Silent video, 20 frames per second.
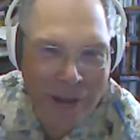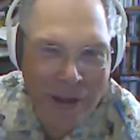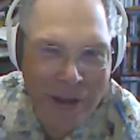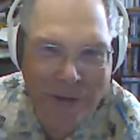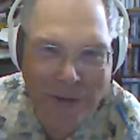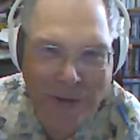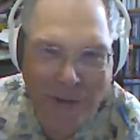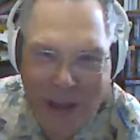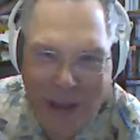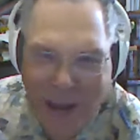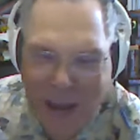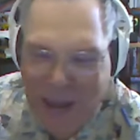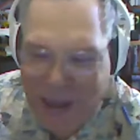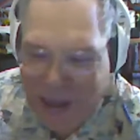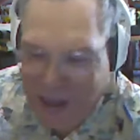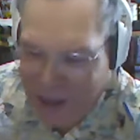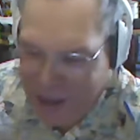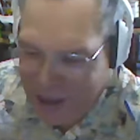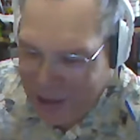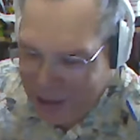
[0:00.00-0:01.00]
this week.
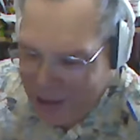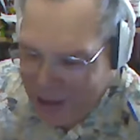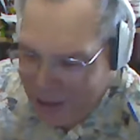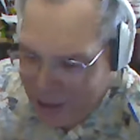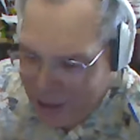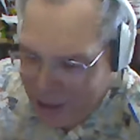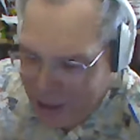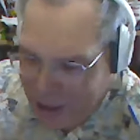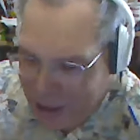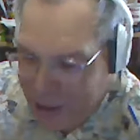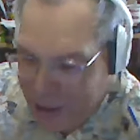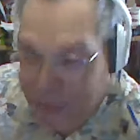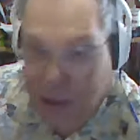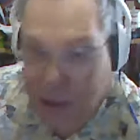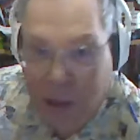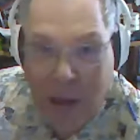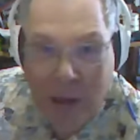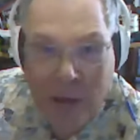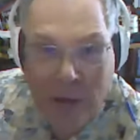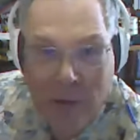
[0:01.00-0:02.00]
Mm -hmm. uh, you
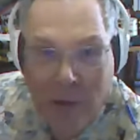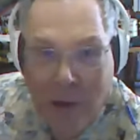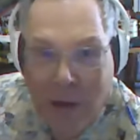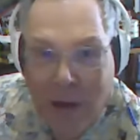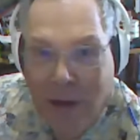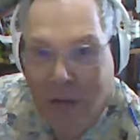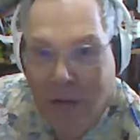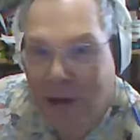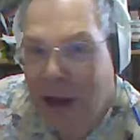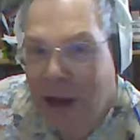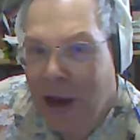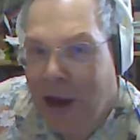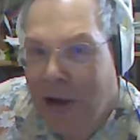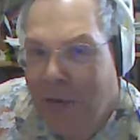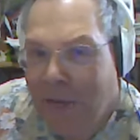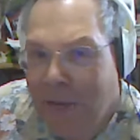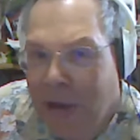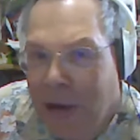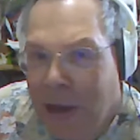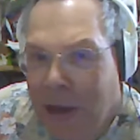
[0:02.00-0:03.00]
can join us
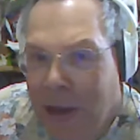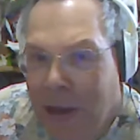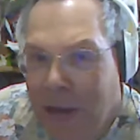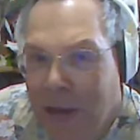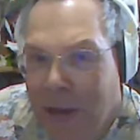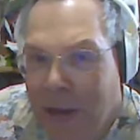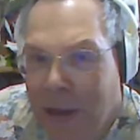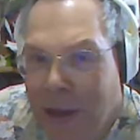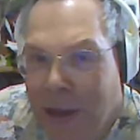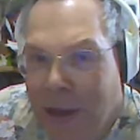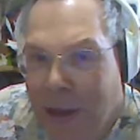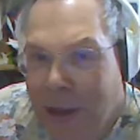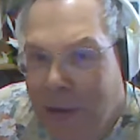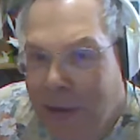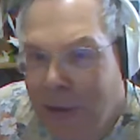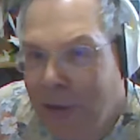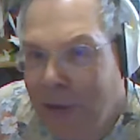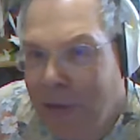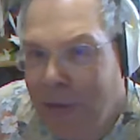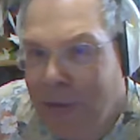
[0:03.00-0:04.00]
every uh,
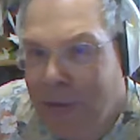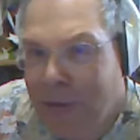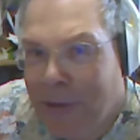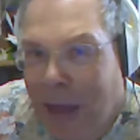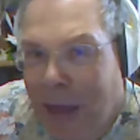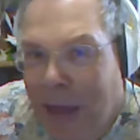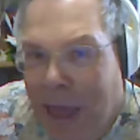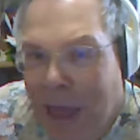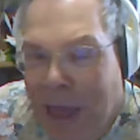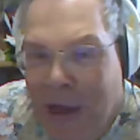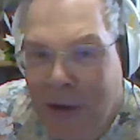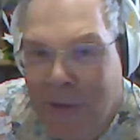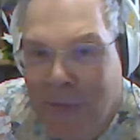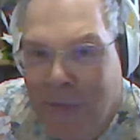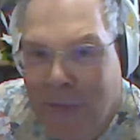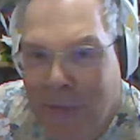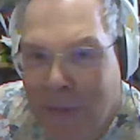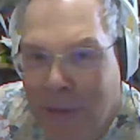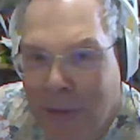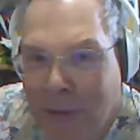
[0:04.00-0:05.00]
Tuesday at
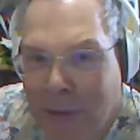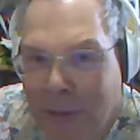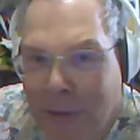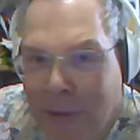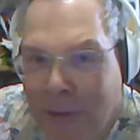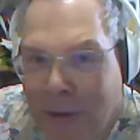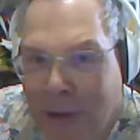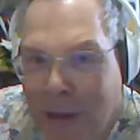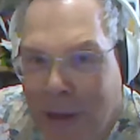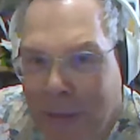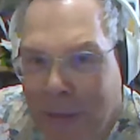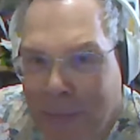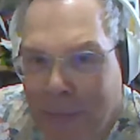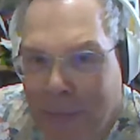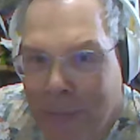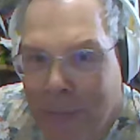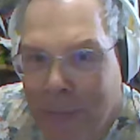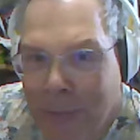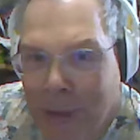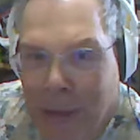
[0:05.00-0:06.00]
4.30.
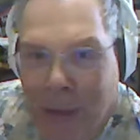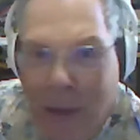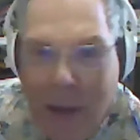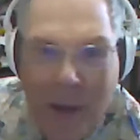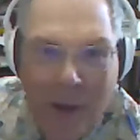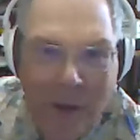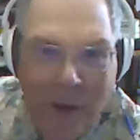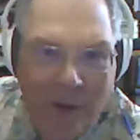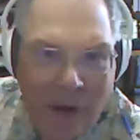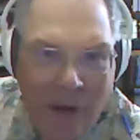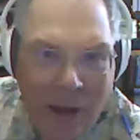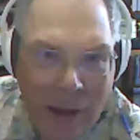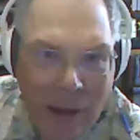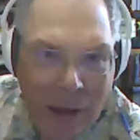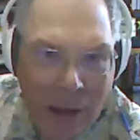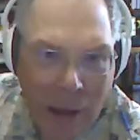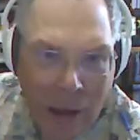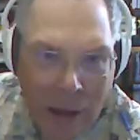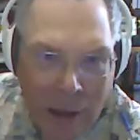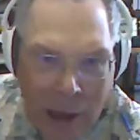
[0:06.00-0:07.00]

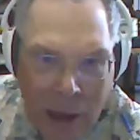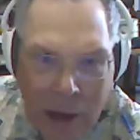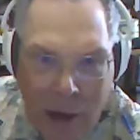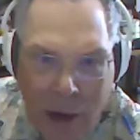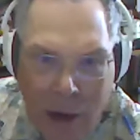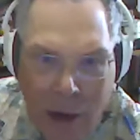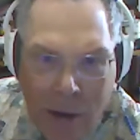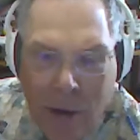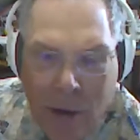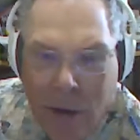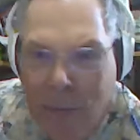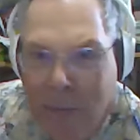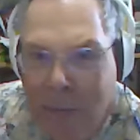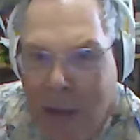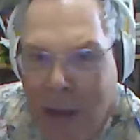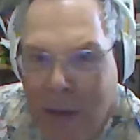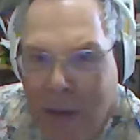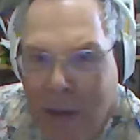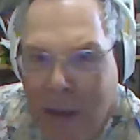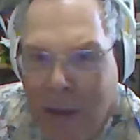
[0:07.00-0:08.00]
Get on our
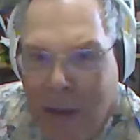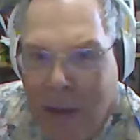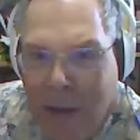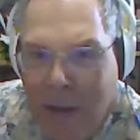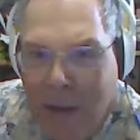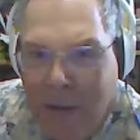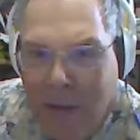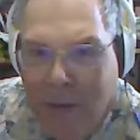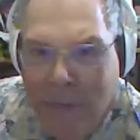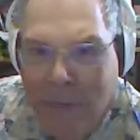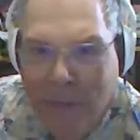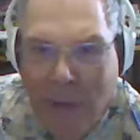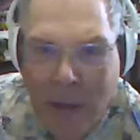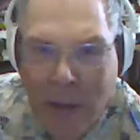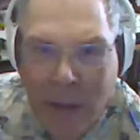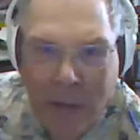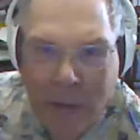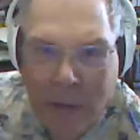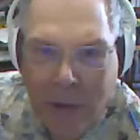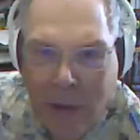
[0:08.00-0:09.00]
mailing list.
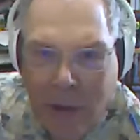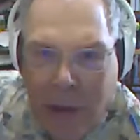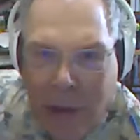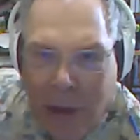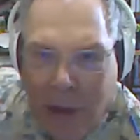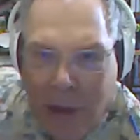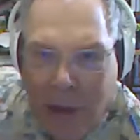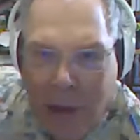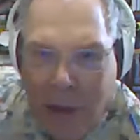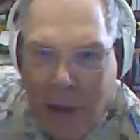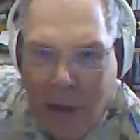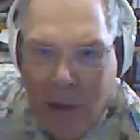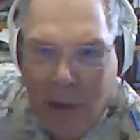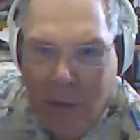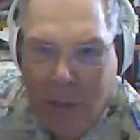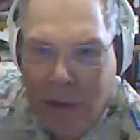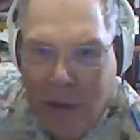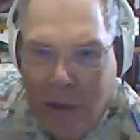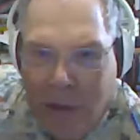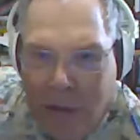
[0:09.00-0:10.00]
Follow the link in the
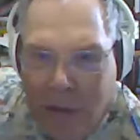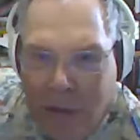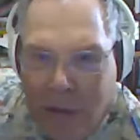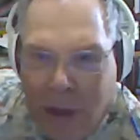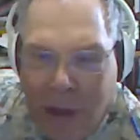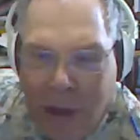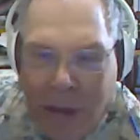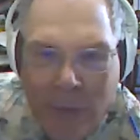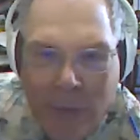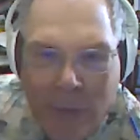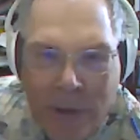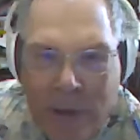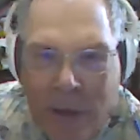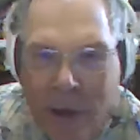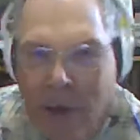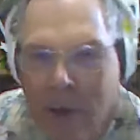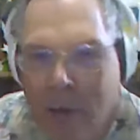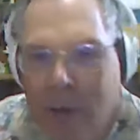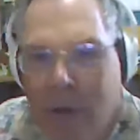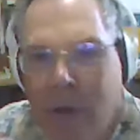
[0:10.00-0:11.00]
doobly-doo down
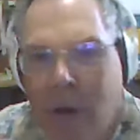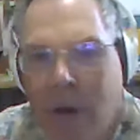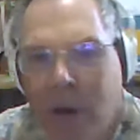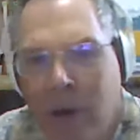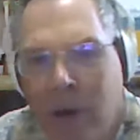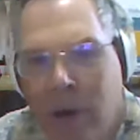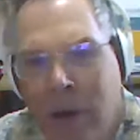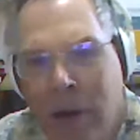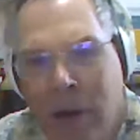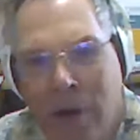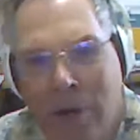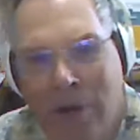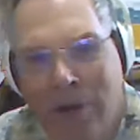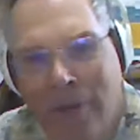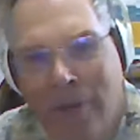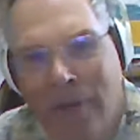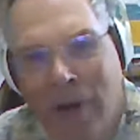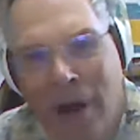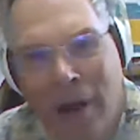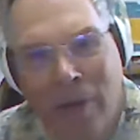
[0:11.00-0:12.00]
below. You can also
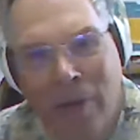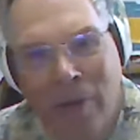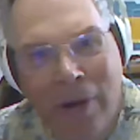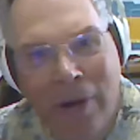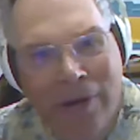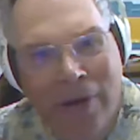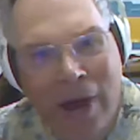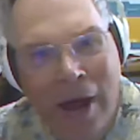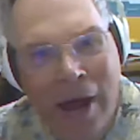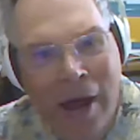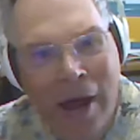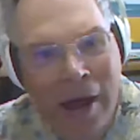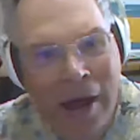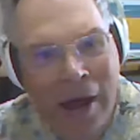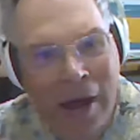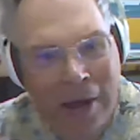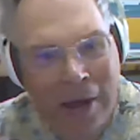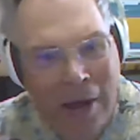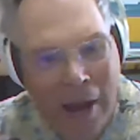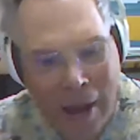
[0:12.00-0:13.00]
follow us
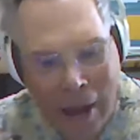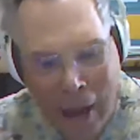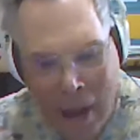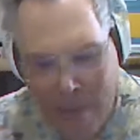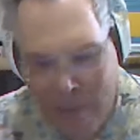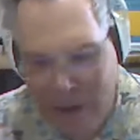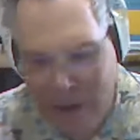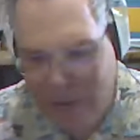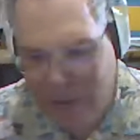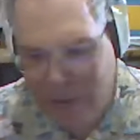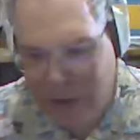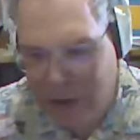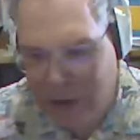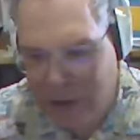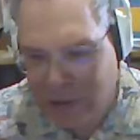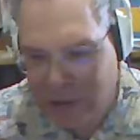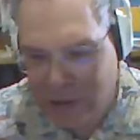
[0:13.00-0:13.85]
on uh, Epic Sketch